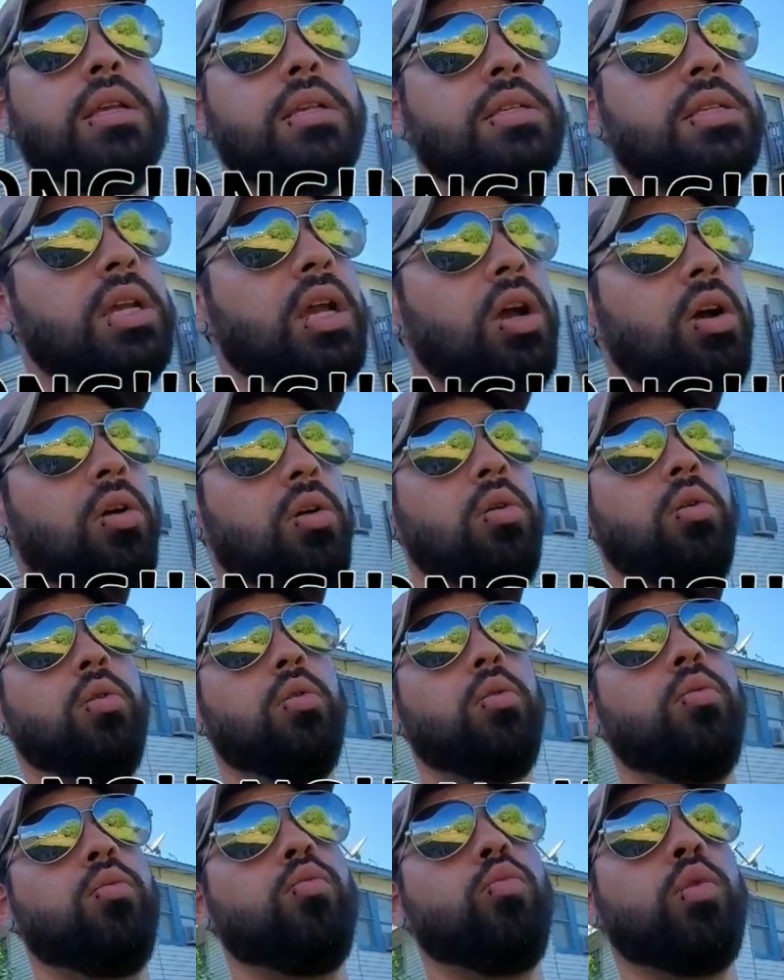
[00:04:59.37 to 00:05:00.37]

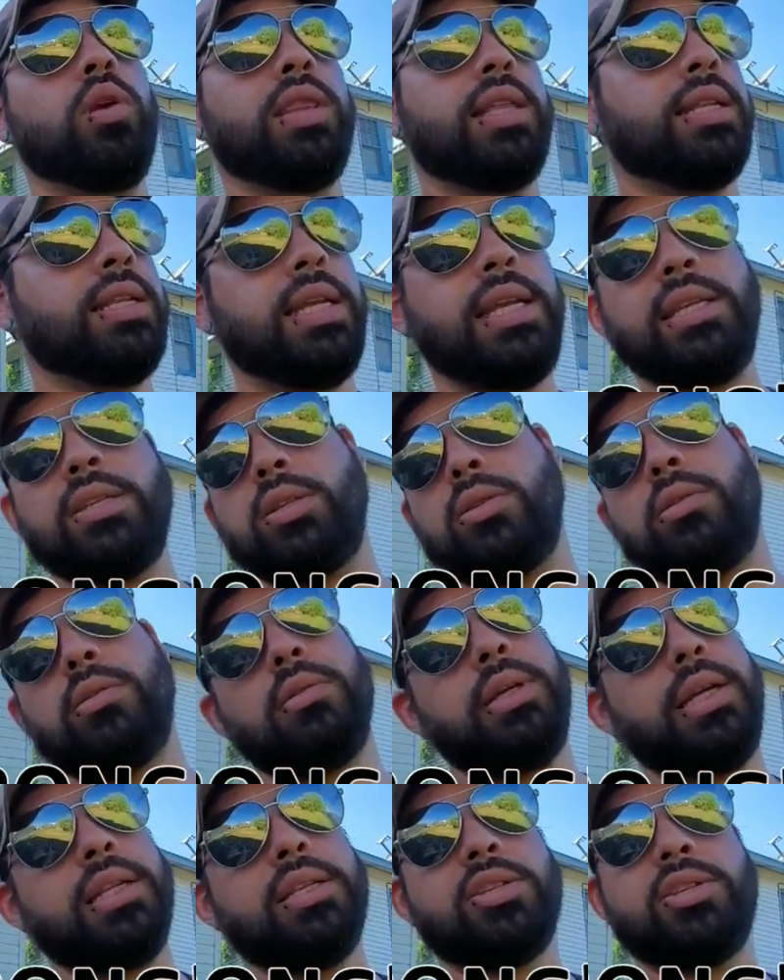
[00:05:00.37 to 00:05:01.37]
So with the
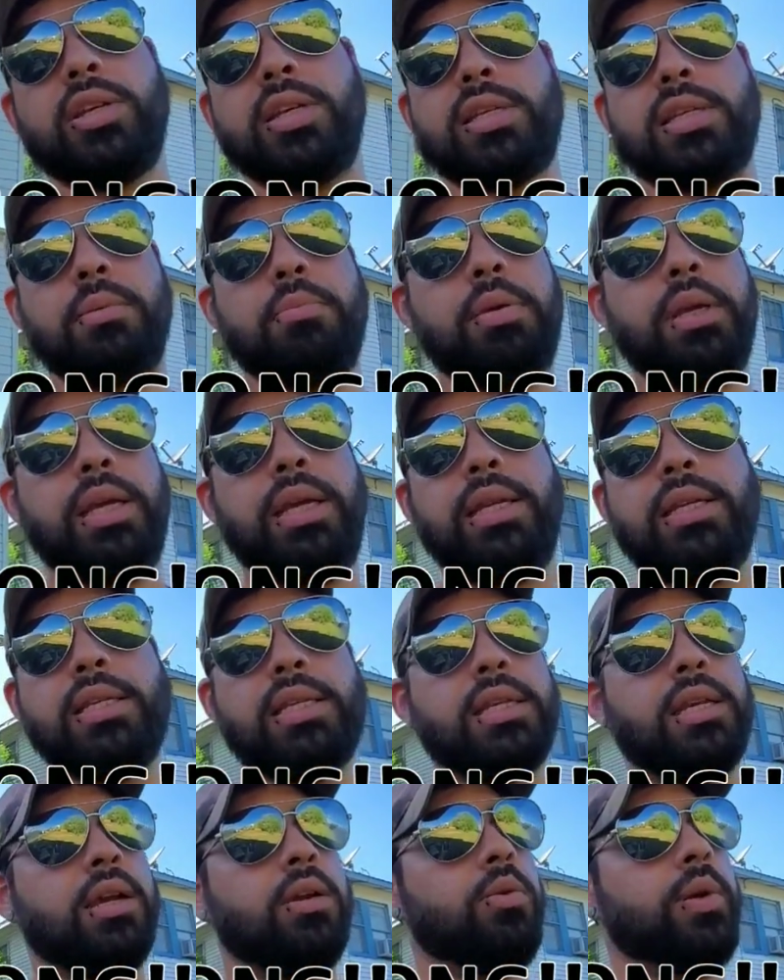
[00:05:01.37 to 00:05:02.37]
diesel, it's just a
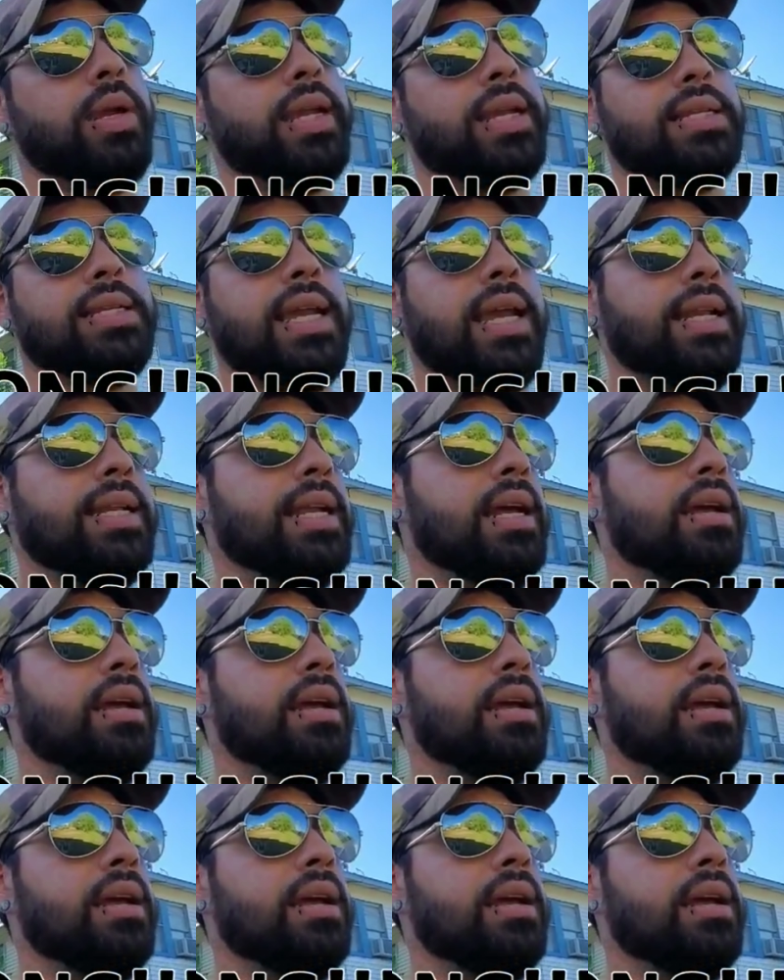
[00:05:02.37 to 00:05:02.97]
beast. We can take